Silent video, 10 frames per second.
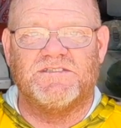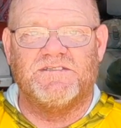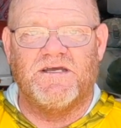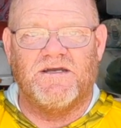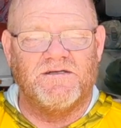
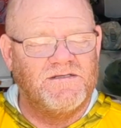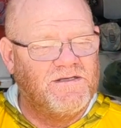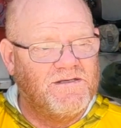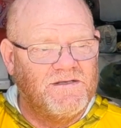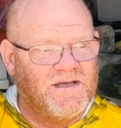in there
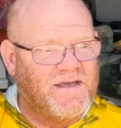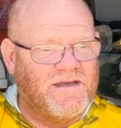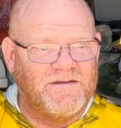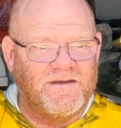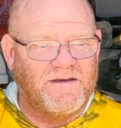
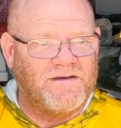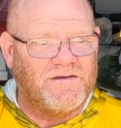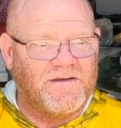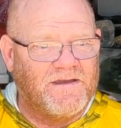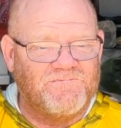and
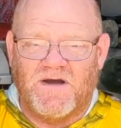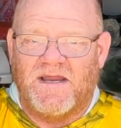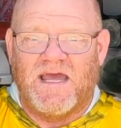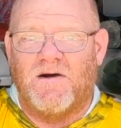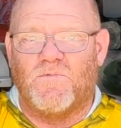
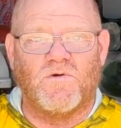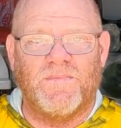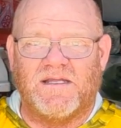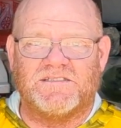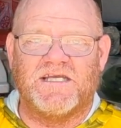find out more
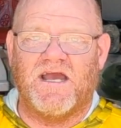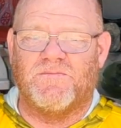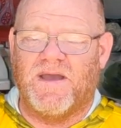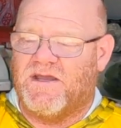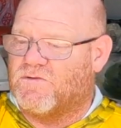about the
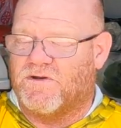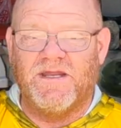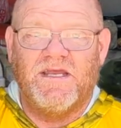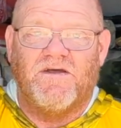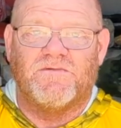chatterbait or
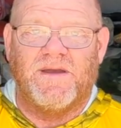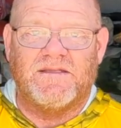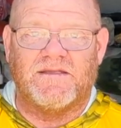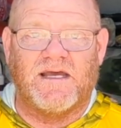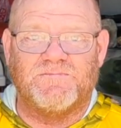any other
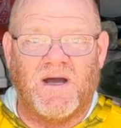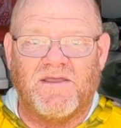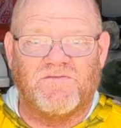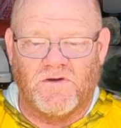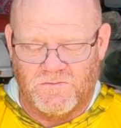bait that I
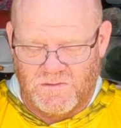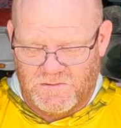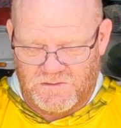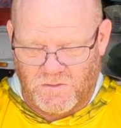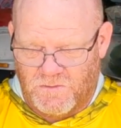might throw.
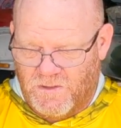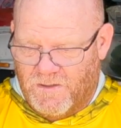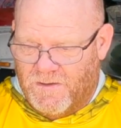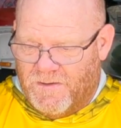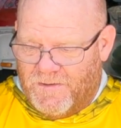So
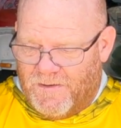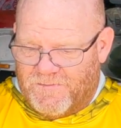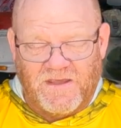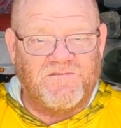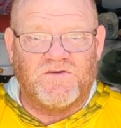
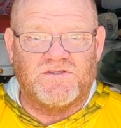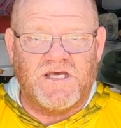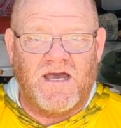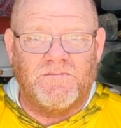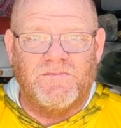thank you for your
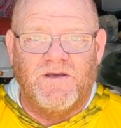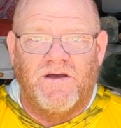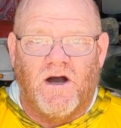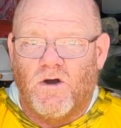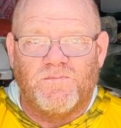time.
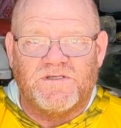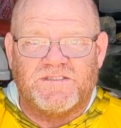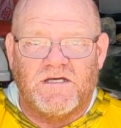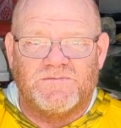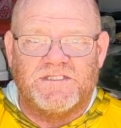I hope this
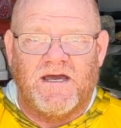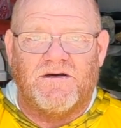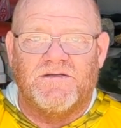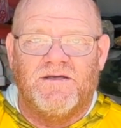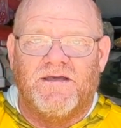helps you
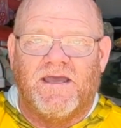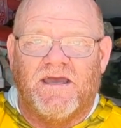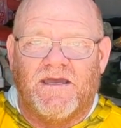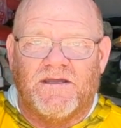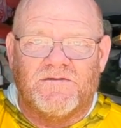out.
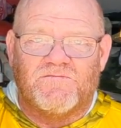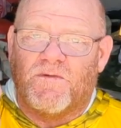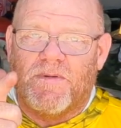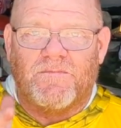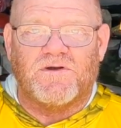And
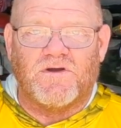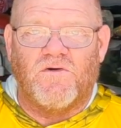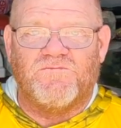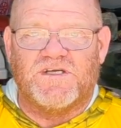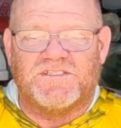remember to go
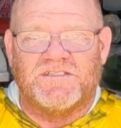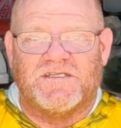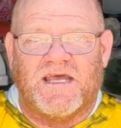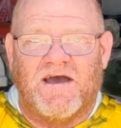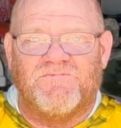fishing
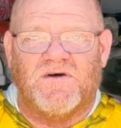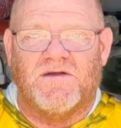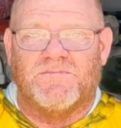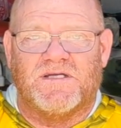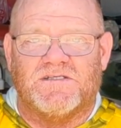and have
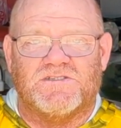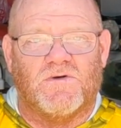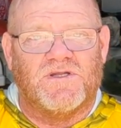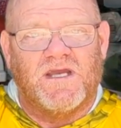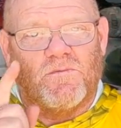fun, because you
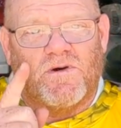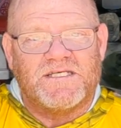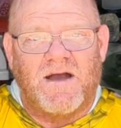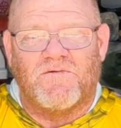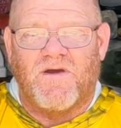only get
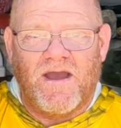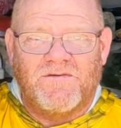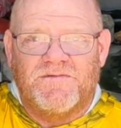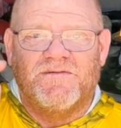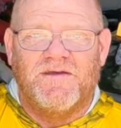time
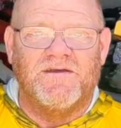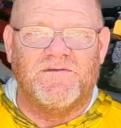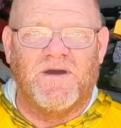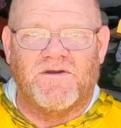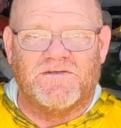around. You
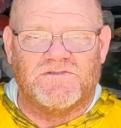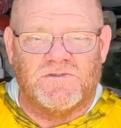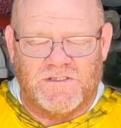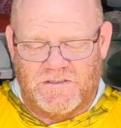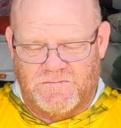better
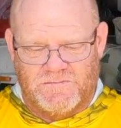enjoy it.